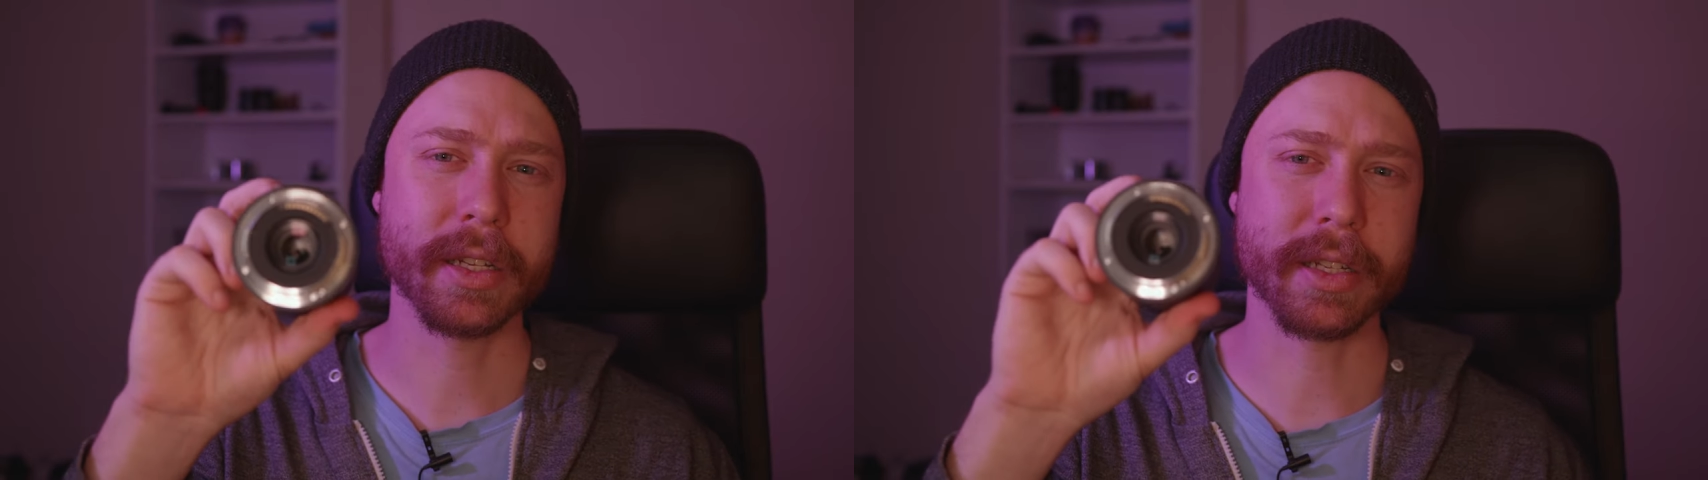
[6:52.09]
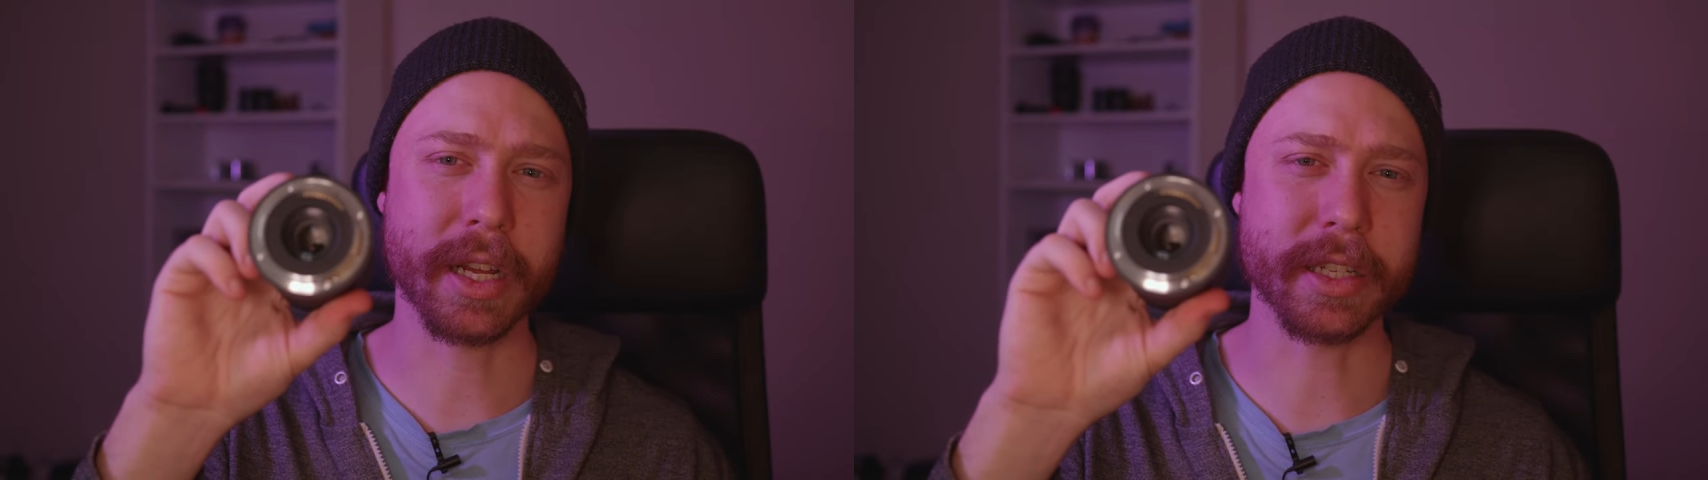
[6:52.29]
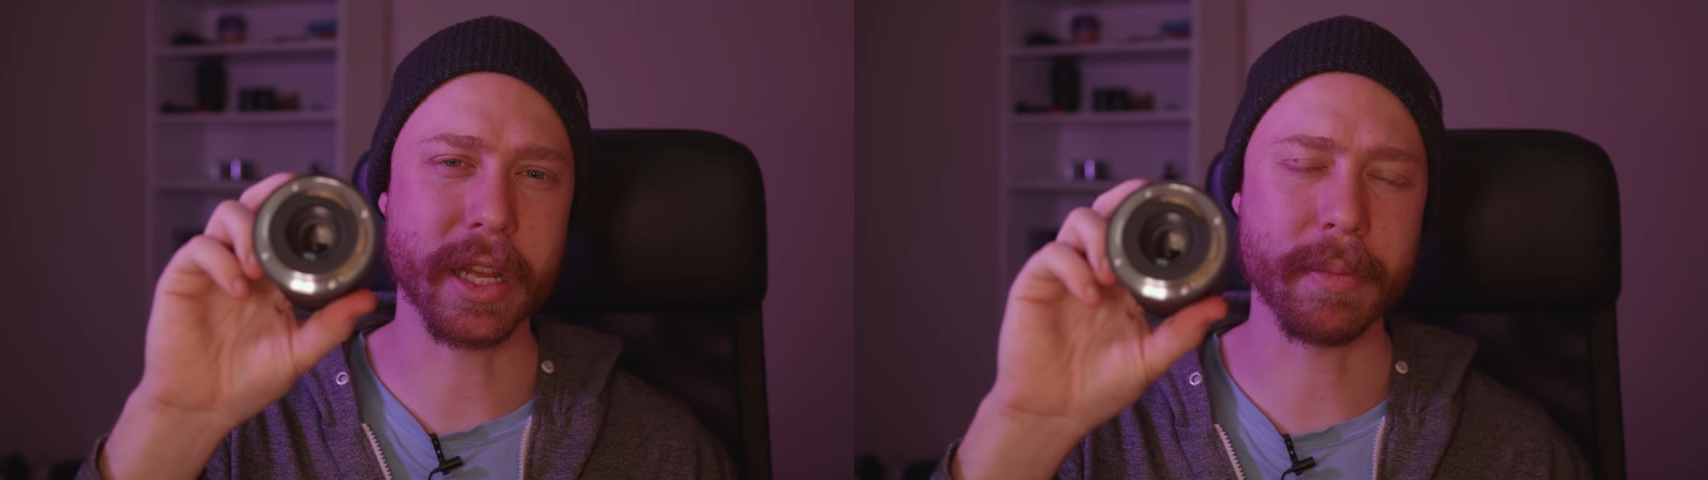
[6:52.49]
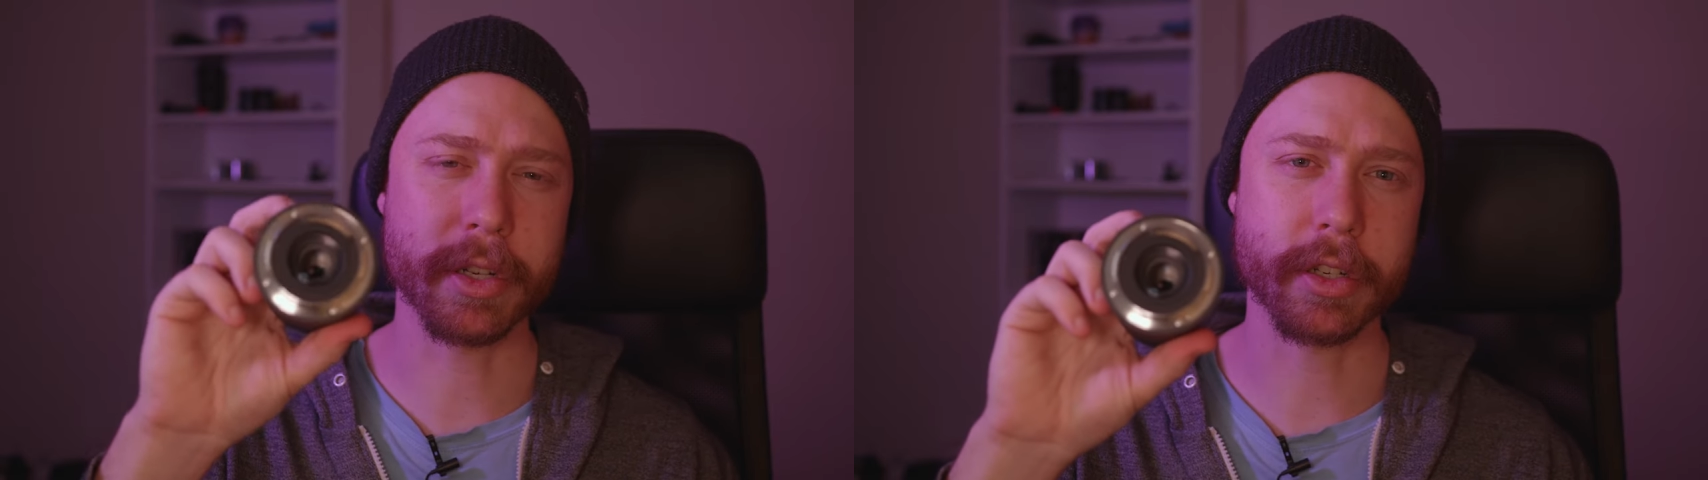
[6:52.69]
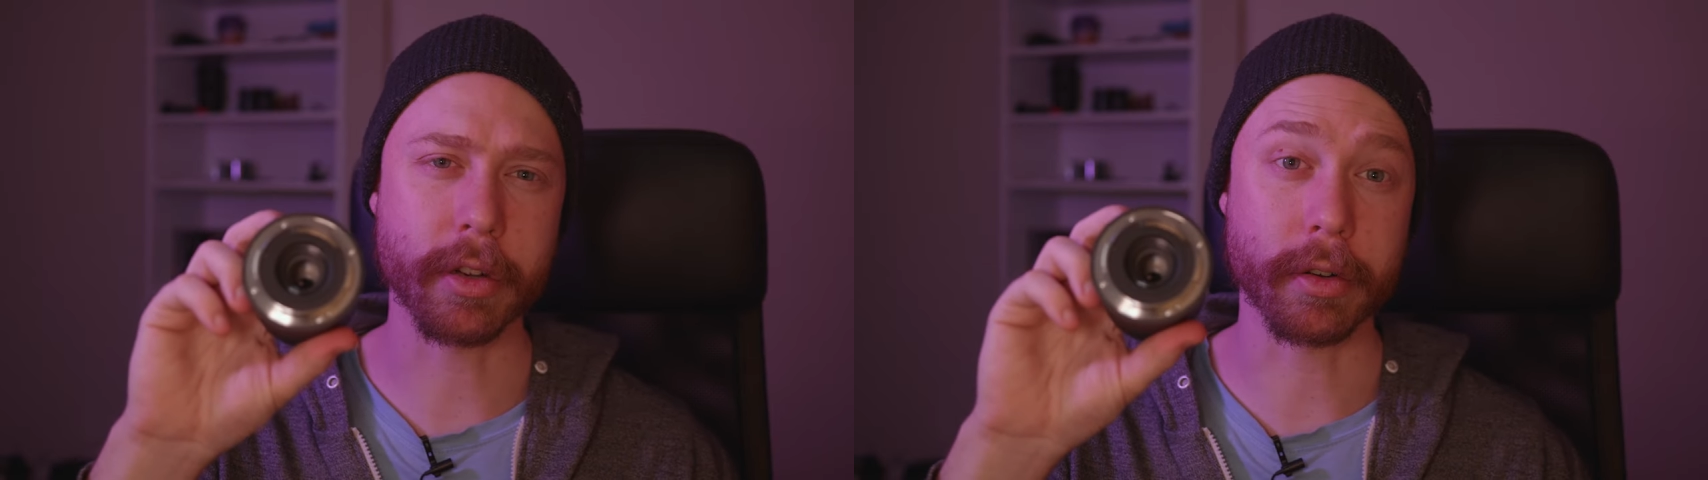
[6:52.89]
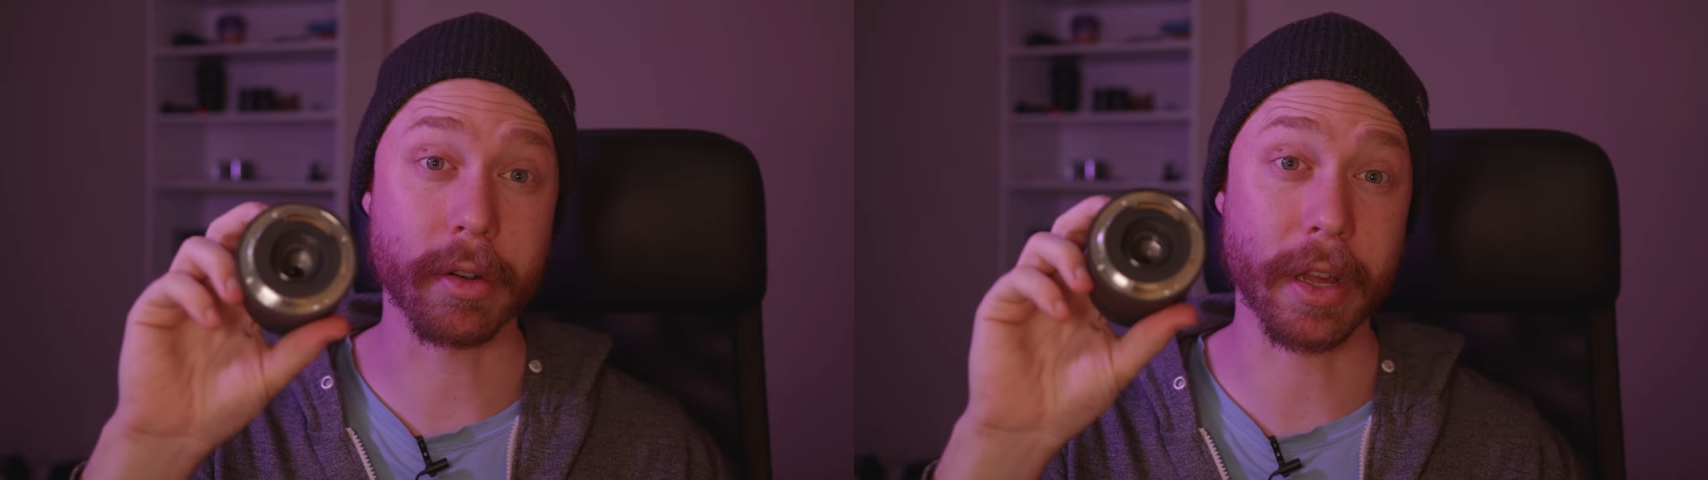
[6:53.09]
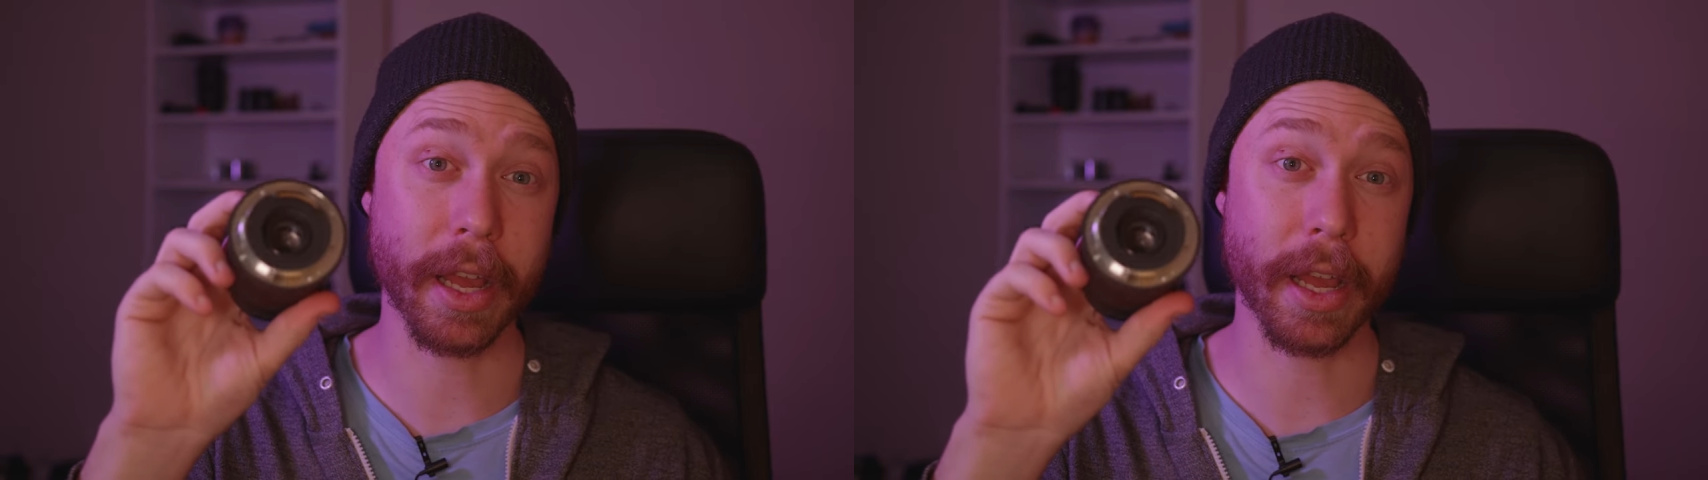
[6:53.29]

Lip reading: sized image circle.